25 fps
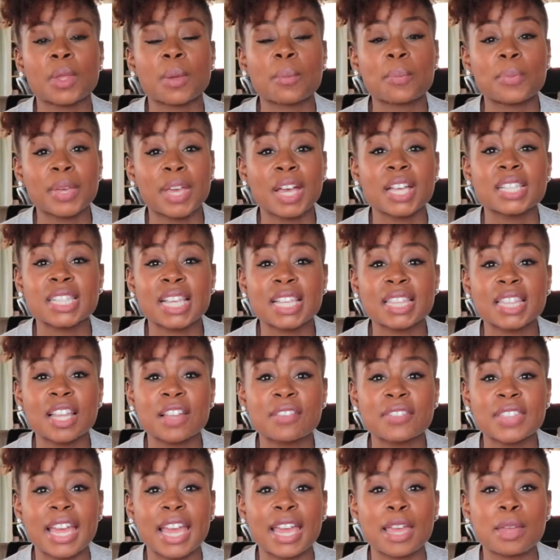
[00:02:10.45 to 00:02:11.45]
Because I
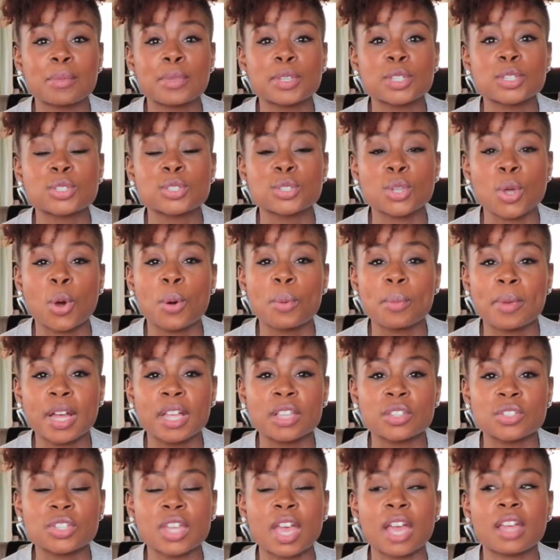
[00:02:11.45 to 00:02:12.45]
love that image so
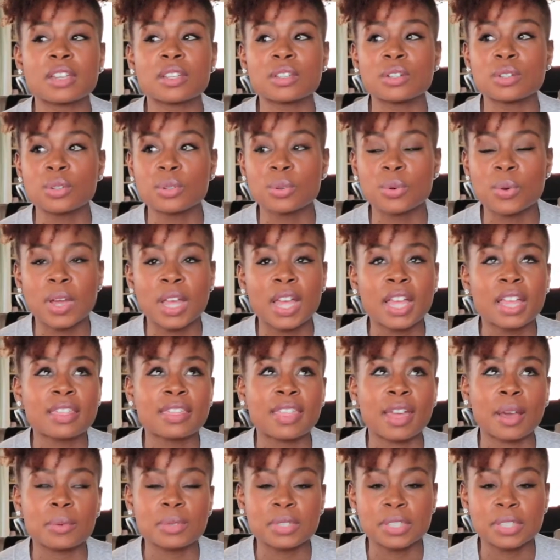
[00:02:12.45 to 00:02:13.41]
much, I knew that